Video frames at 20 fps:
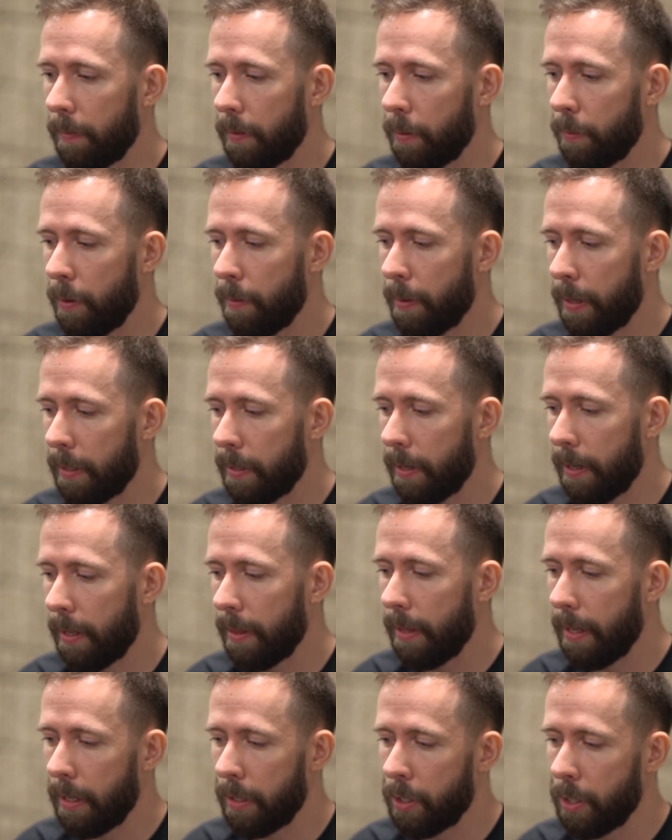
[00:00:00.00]
Rebellion.
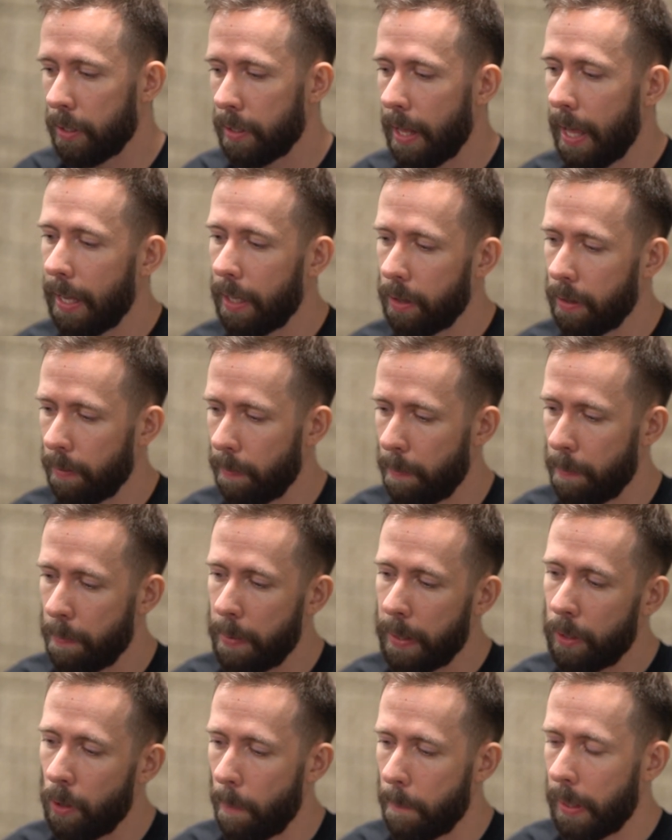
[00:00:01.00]
And it's just like the
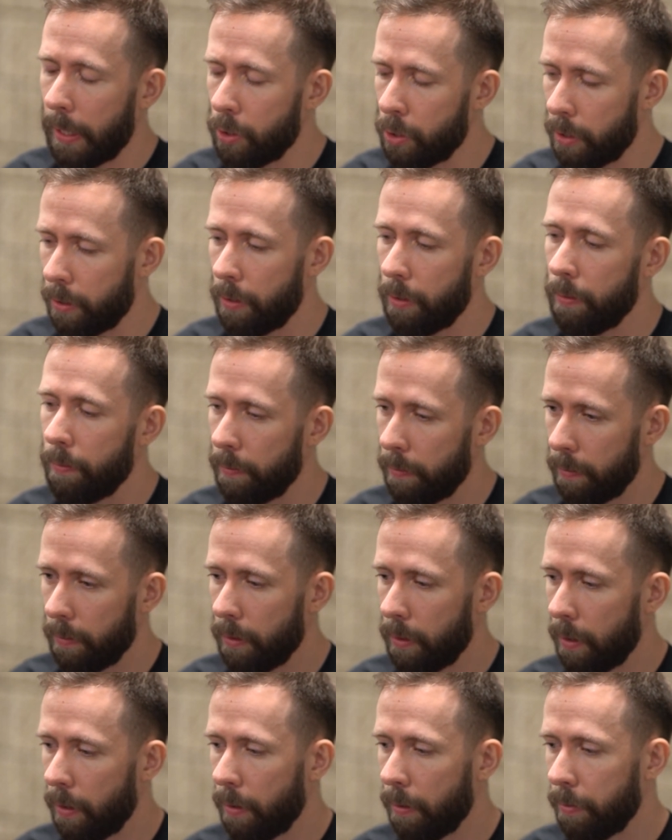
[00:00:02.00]
bigger picture
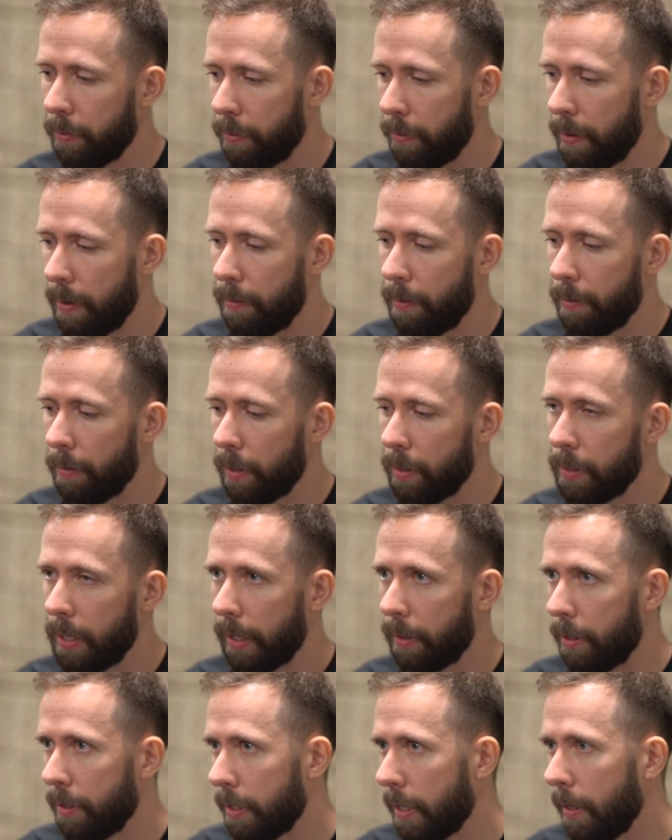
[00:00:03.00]
of where we want to
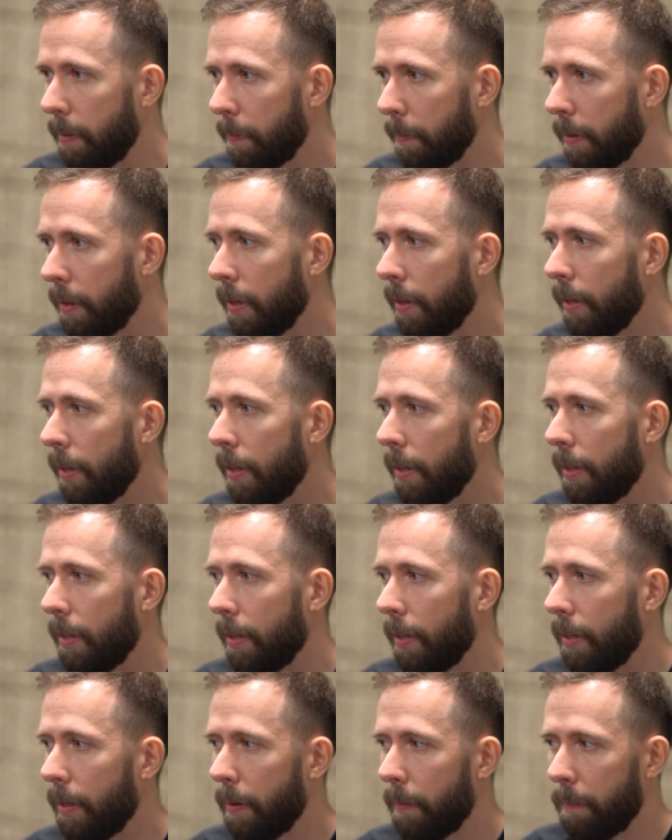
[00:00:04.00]
take the team
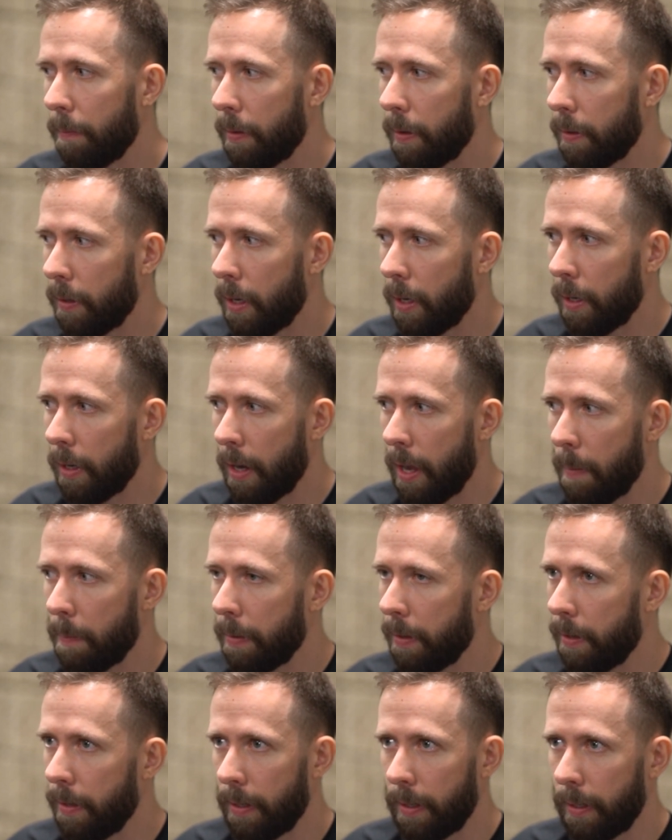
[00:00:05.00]
are
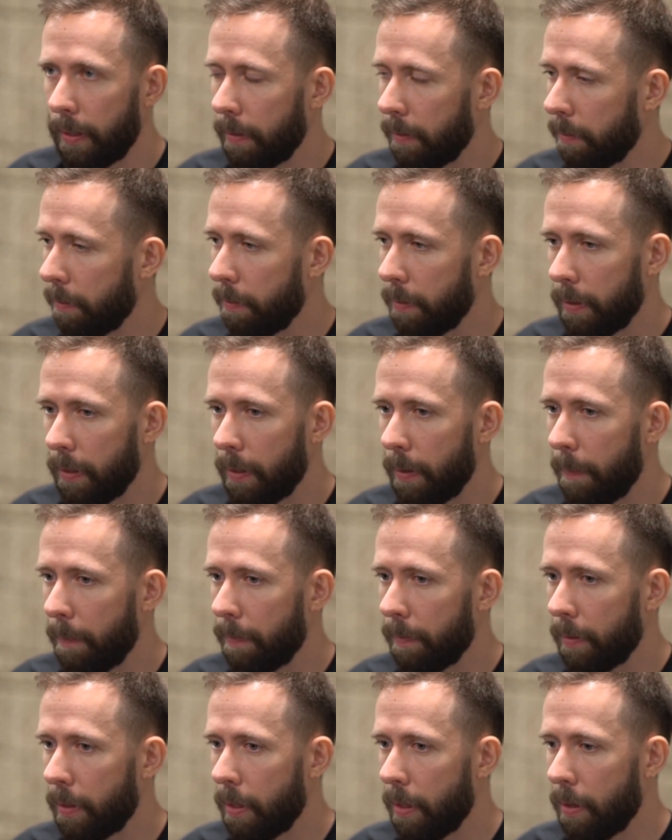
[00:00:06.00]
happening,
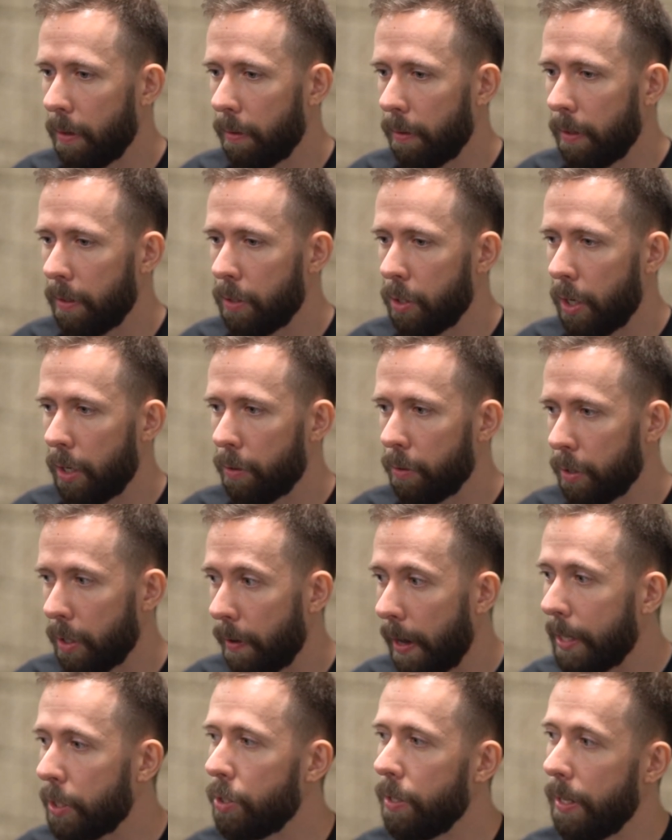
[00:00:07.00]
the general
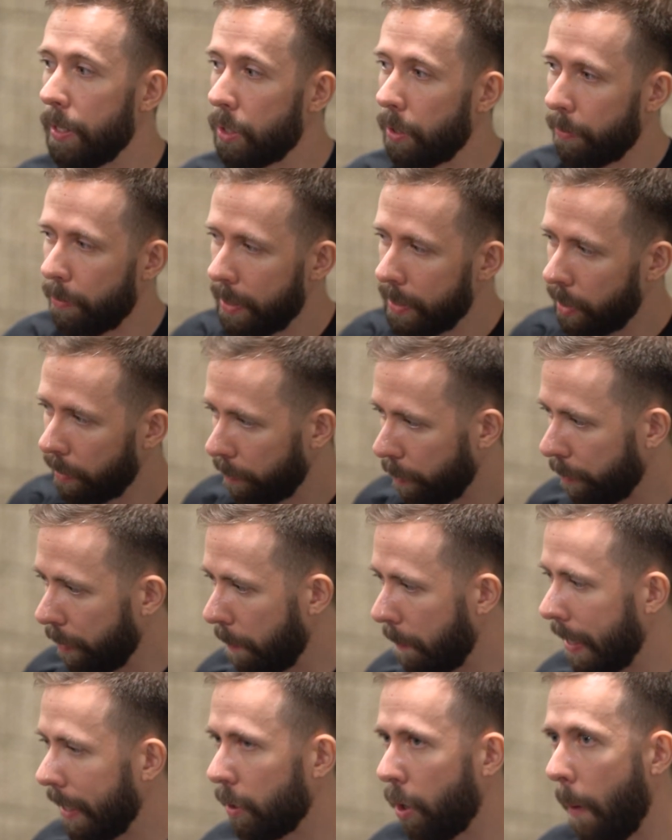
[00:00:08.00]
direction, interfacing with the
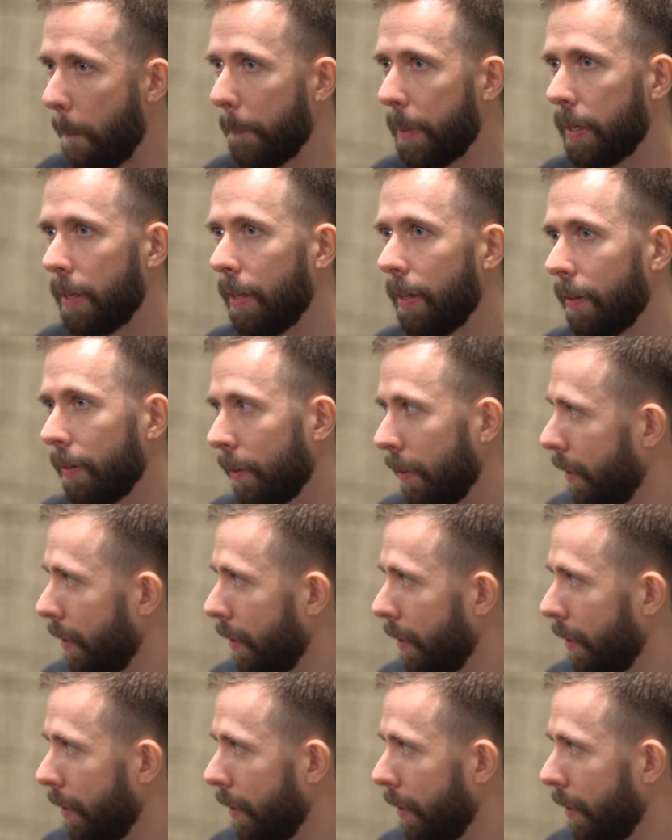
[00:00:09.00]
main company.